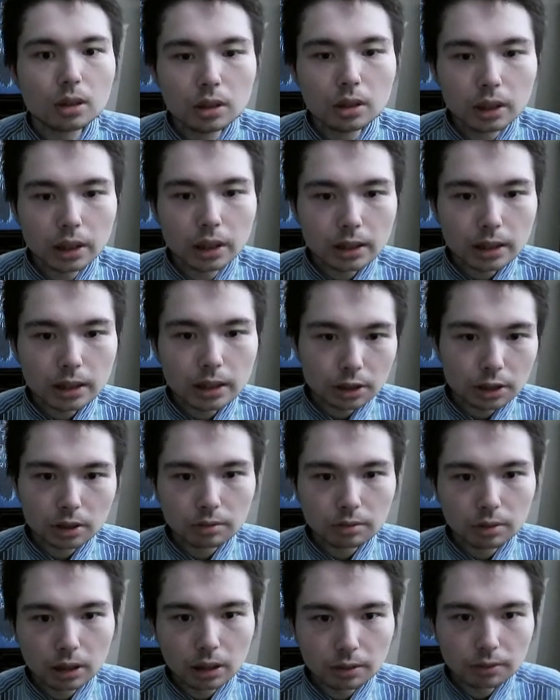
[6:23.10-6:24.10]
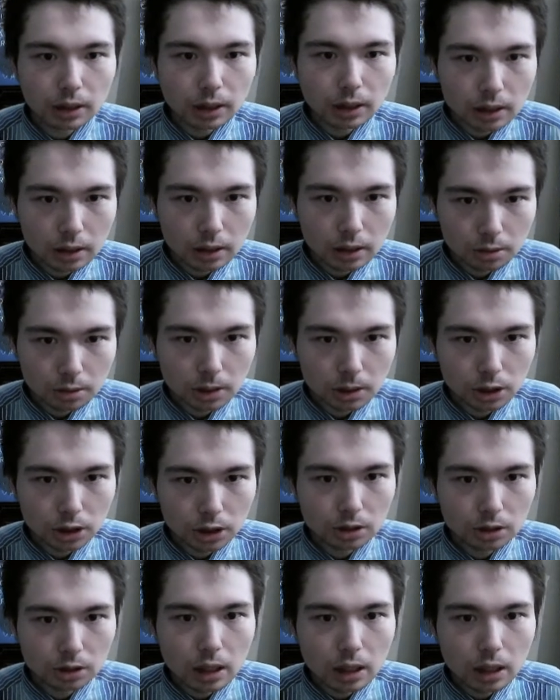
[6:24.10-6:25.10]
It's actually really funny, this
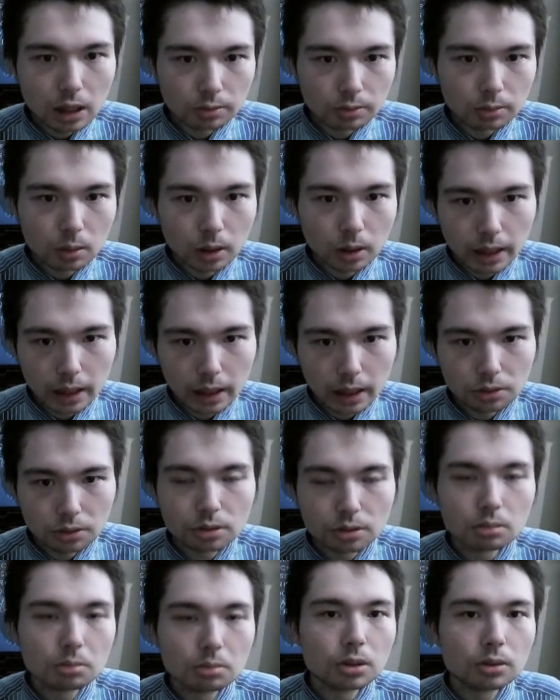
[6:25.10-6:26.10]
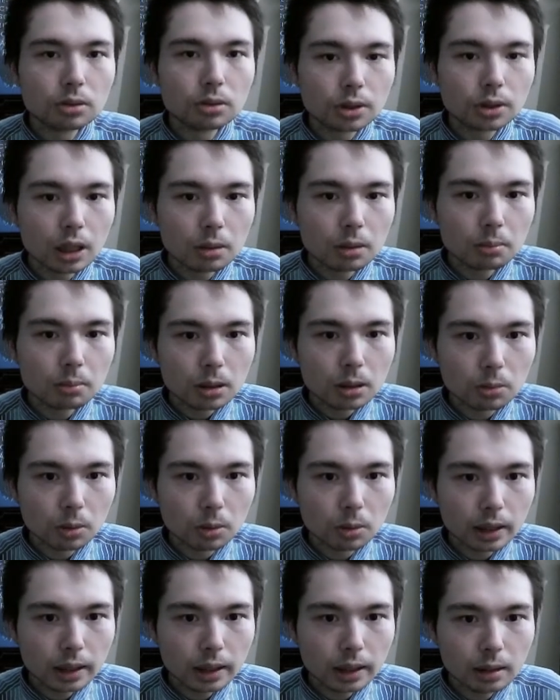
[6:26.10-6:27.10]
position. If white had two moves, king
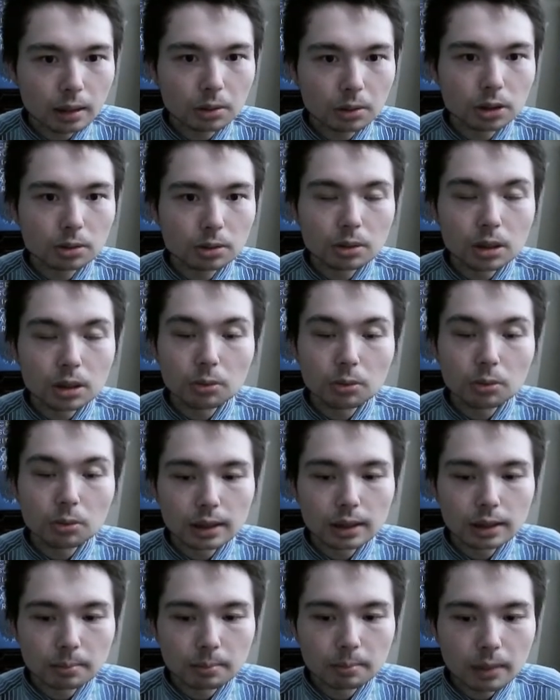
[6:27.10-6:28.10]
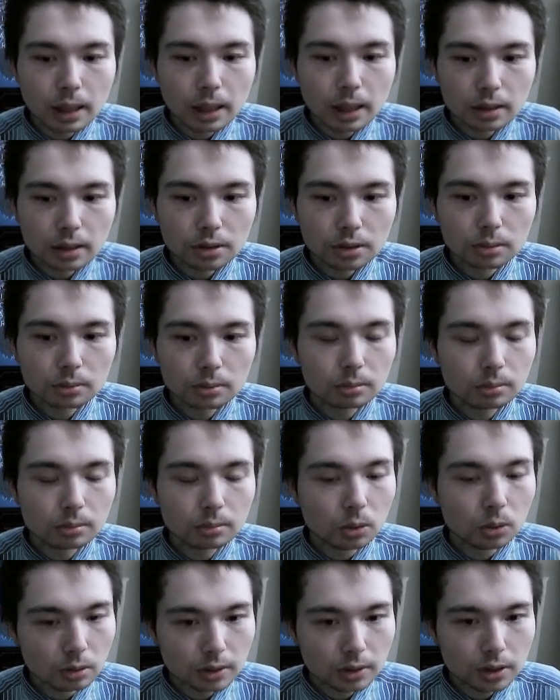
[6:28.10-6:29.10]
b1 and then bishop d1, it's mate
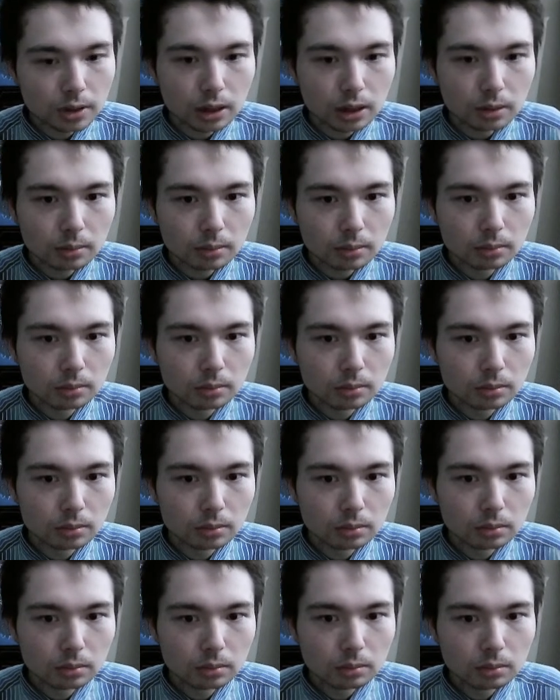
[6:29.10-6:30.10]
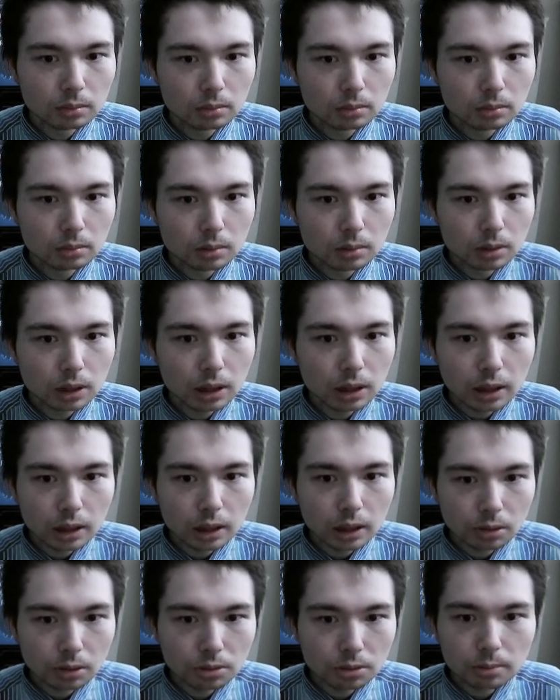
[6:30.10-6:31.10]
all of a sudden. King
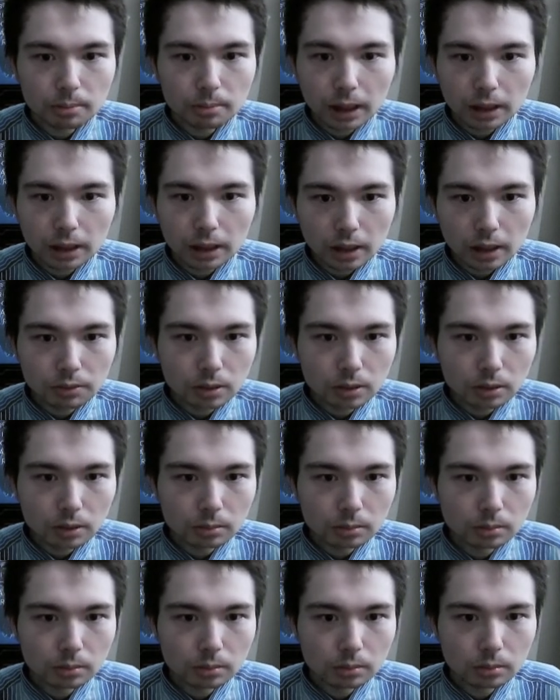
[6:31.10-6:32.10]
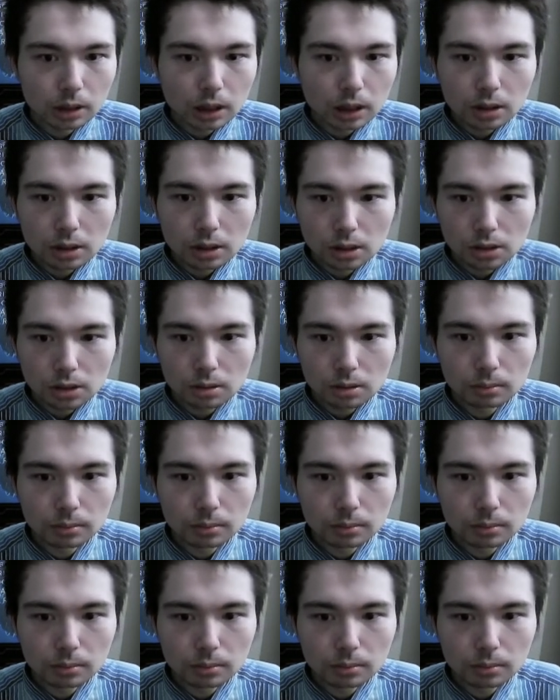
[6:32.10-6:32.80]
goes back to a4. King d2.